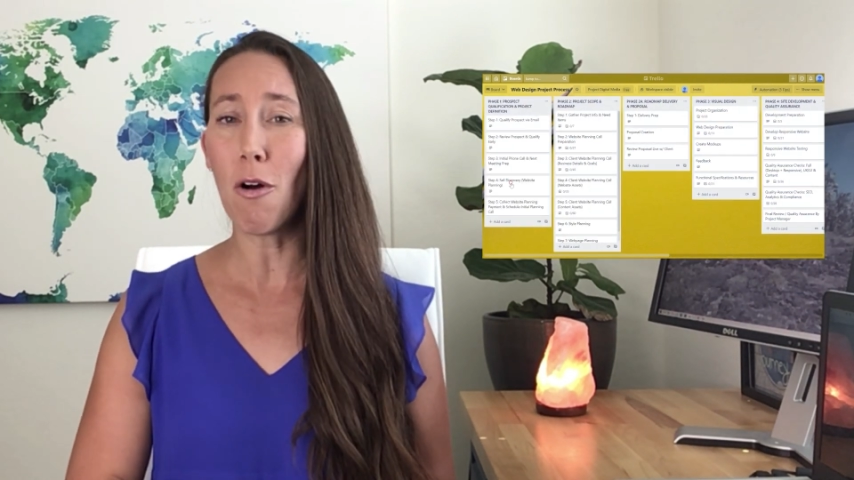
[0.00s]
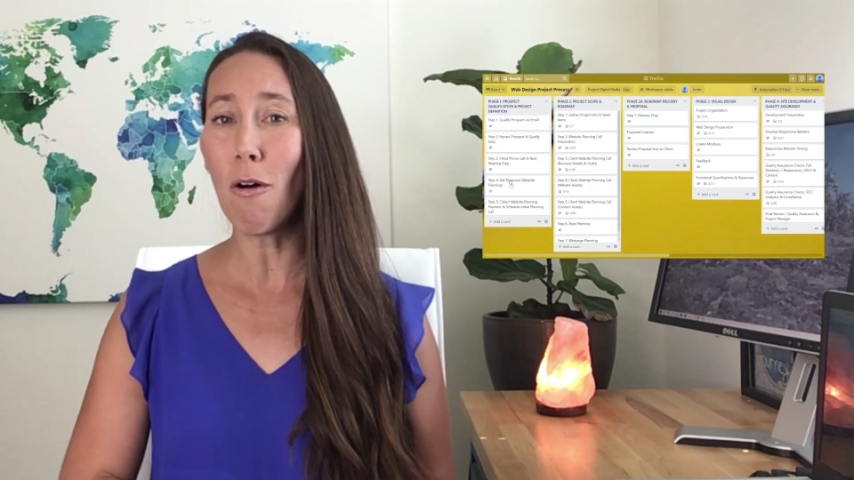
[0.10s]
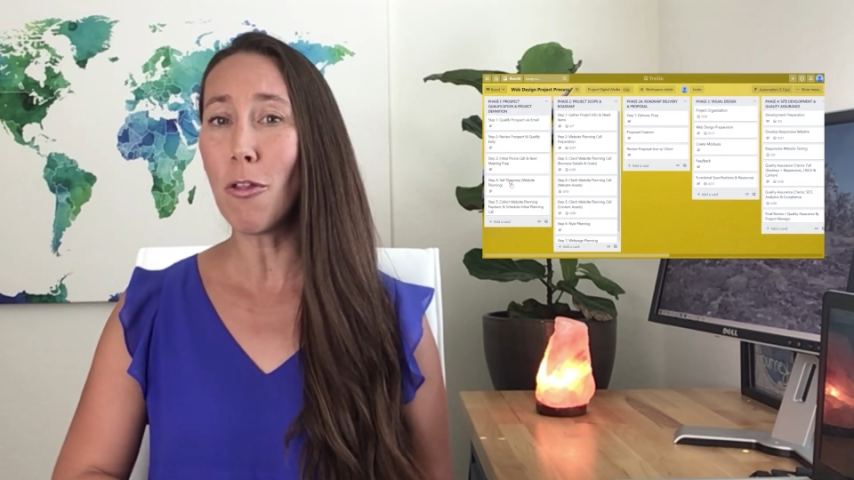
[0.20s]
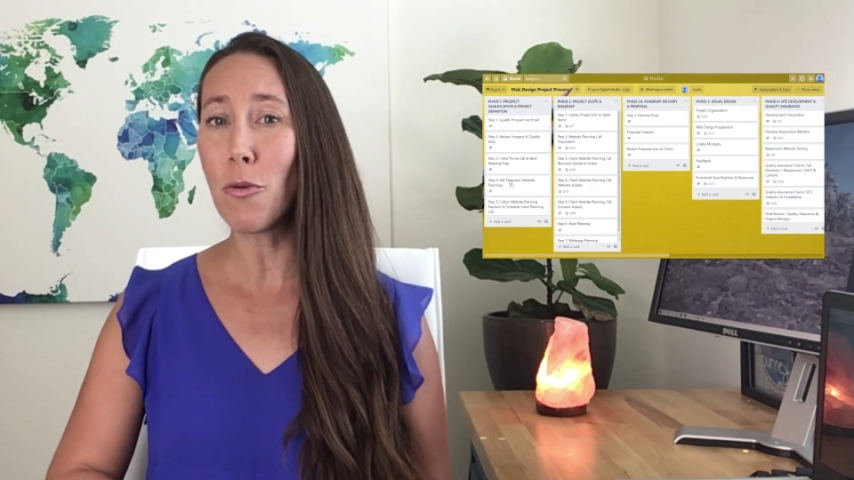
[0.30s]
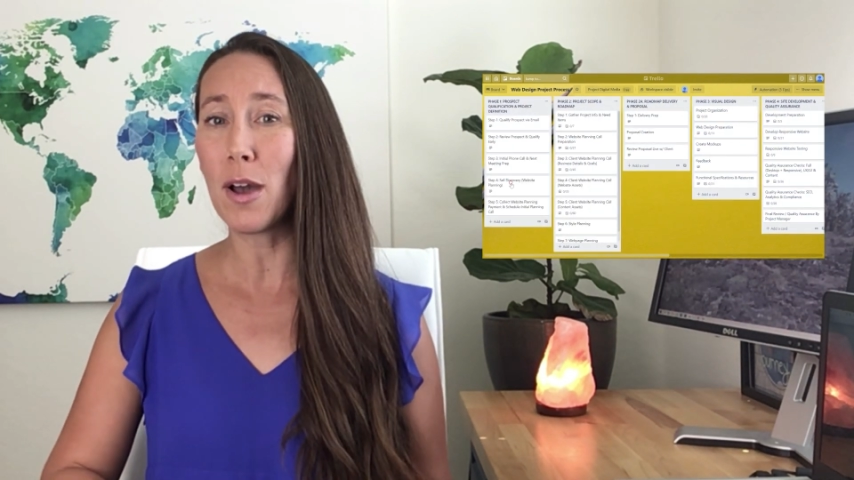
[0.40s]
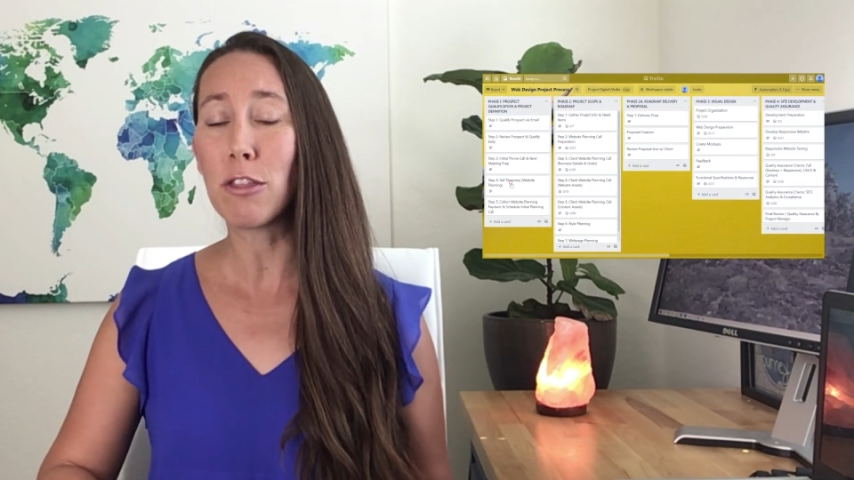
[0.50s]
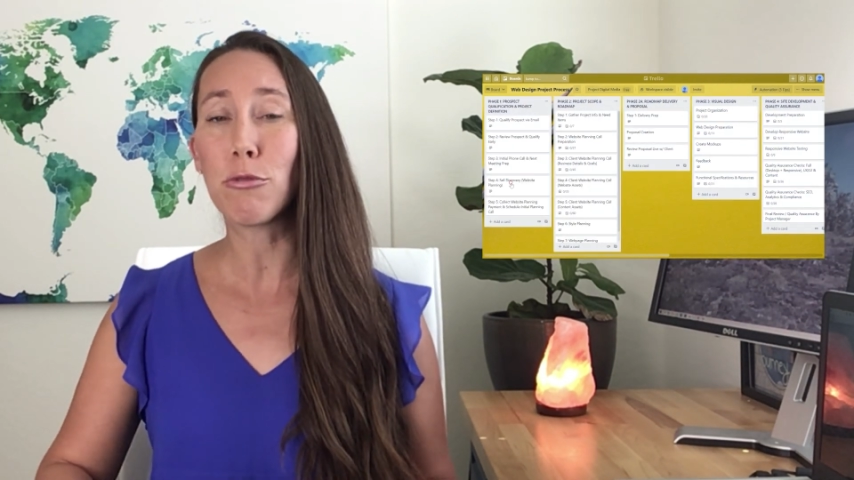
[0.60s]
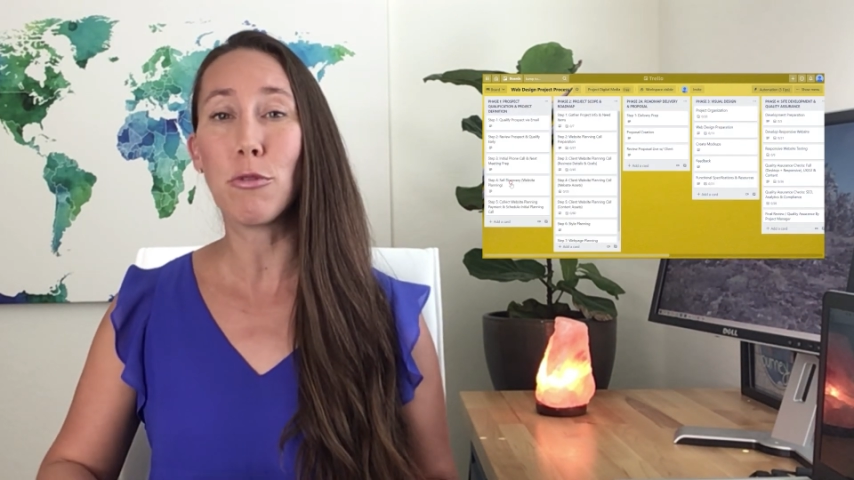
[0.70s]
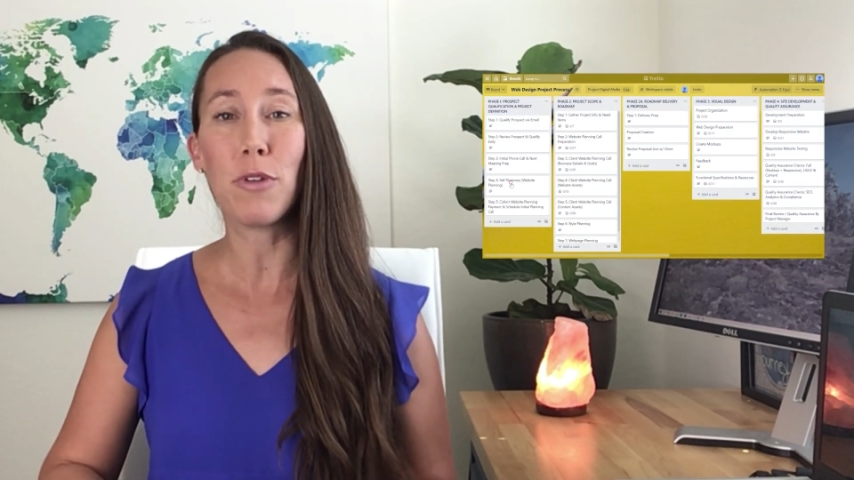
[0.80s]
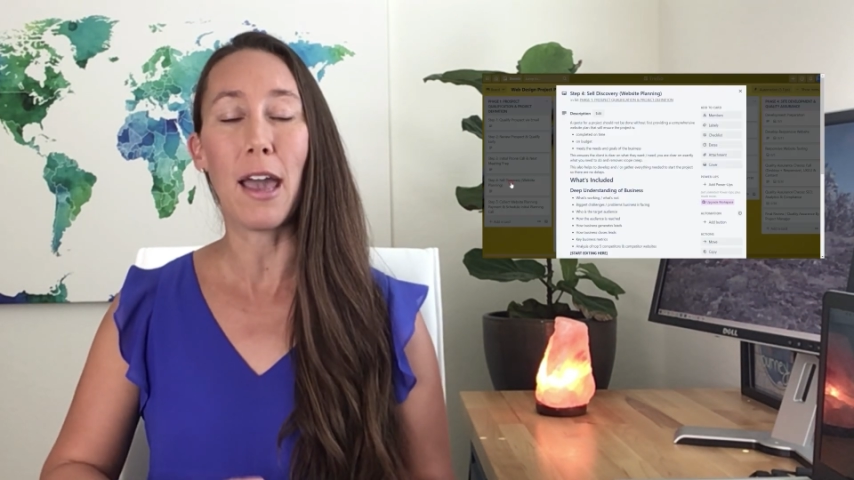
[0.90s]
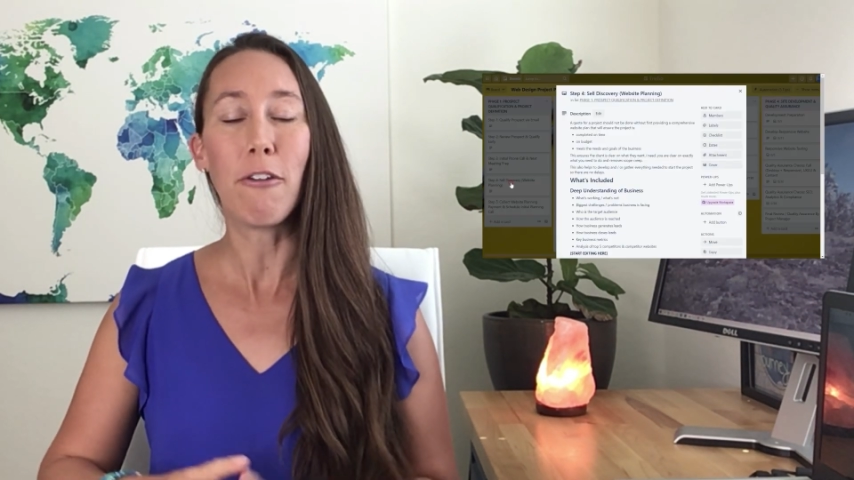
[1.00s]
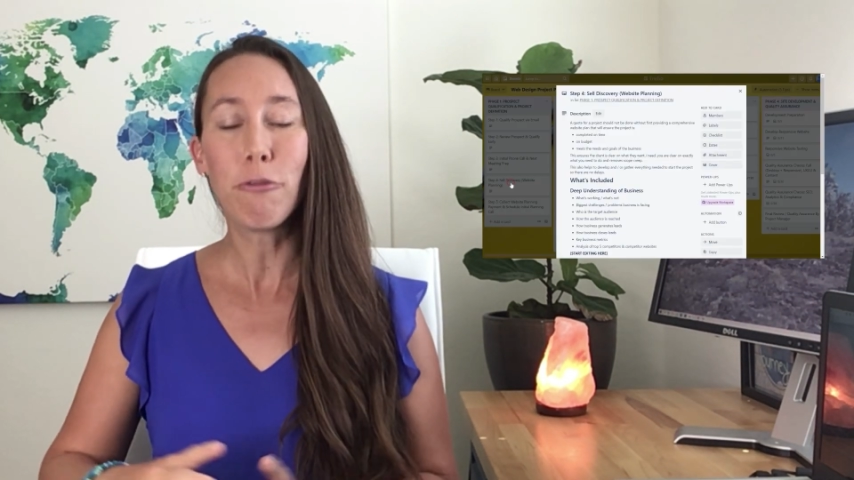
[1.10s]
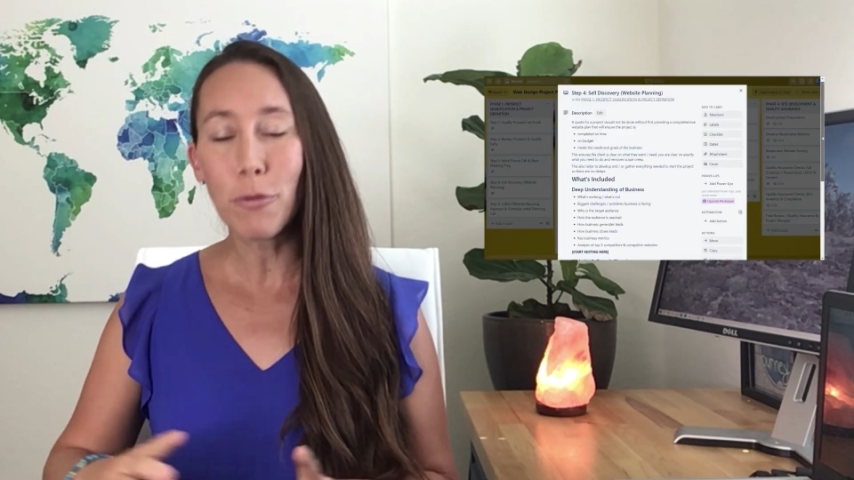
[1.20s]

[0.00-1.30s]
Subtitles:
all the way through a